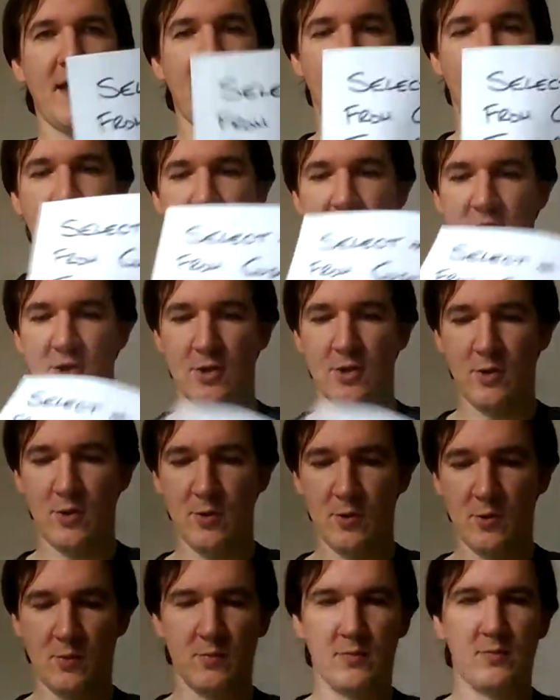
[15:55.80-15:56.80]
as
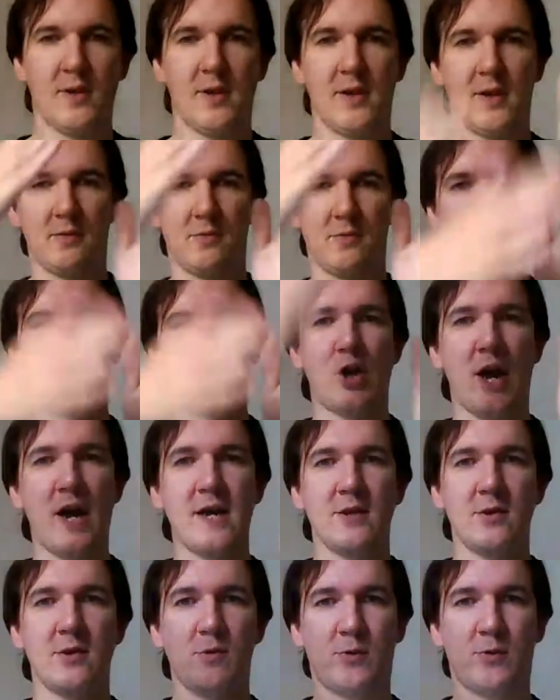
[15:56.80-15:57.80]
you
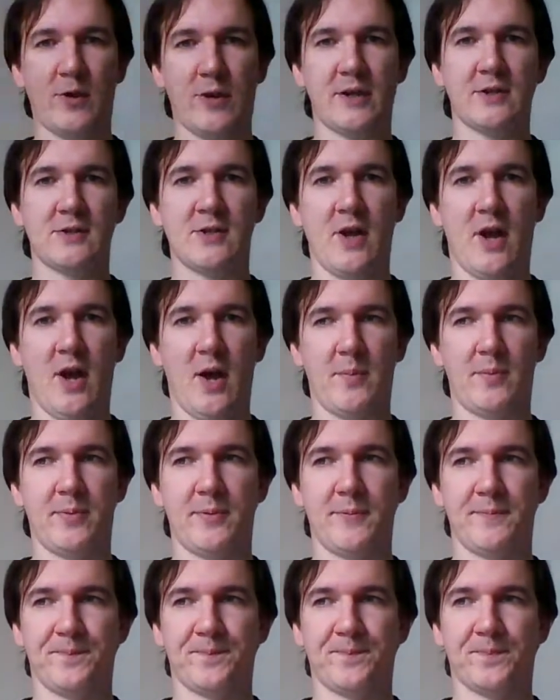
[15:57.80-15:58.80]
chain your things up,
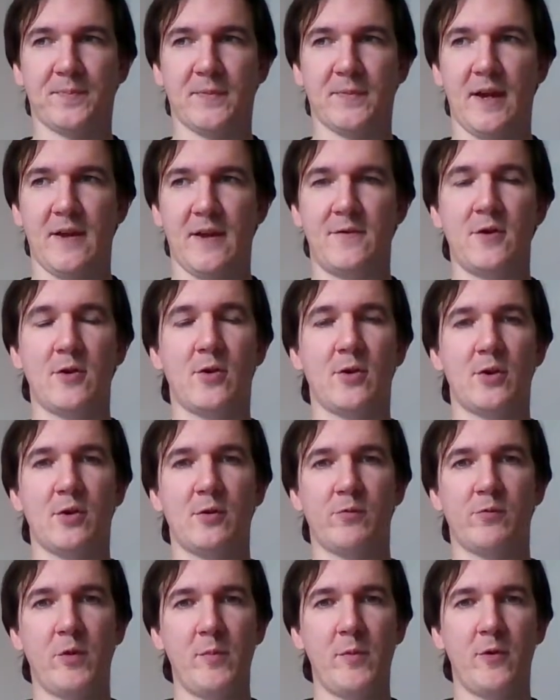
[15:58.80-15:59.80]
if you're going to
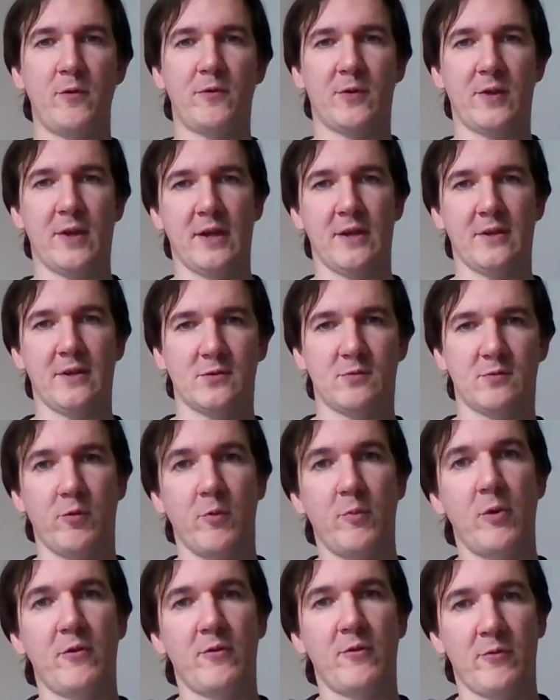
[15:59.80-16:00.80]
remove things,
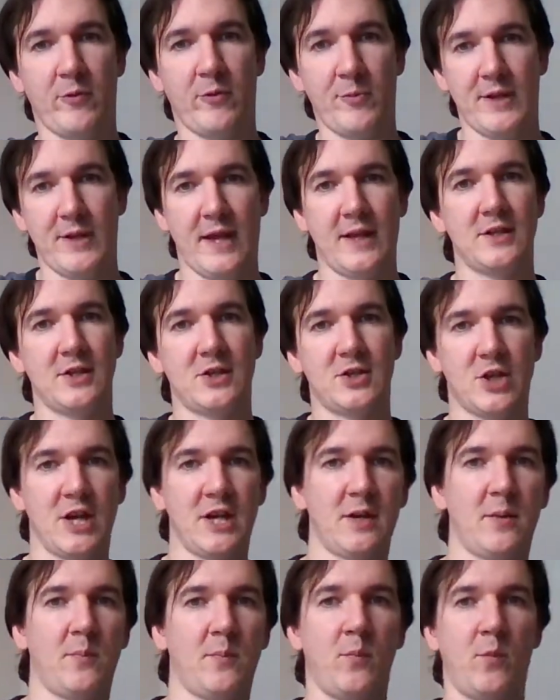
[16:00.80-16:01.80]
remove them from the end of the
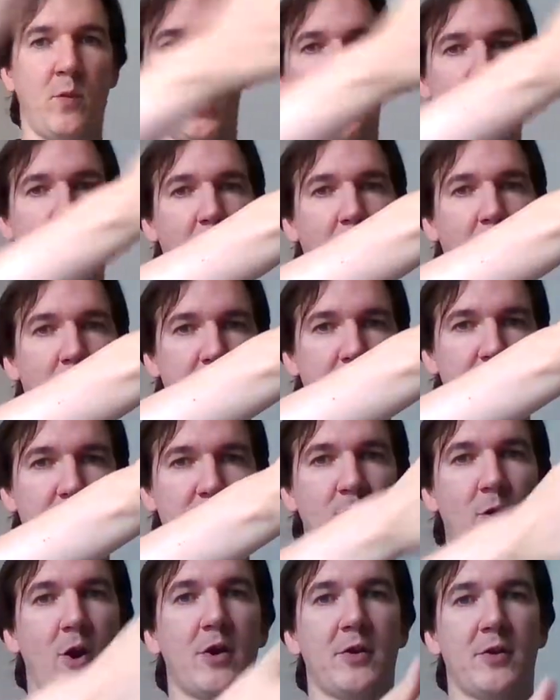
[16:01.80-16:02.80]
chain and work upwards,
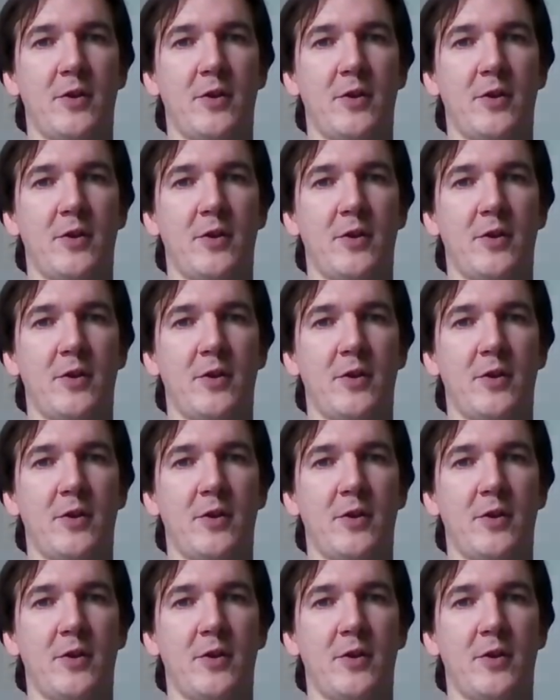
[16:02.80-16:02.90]
rather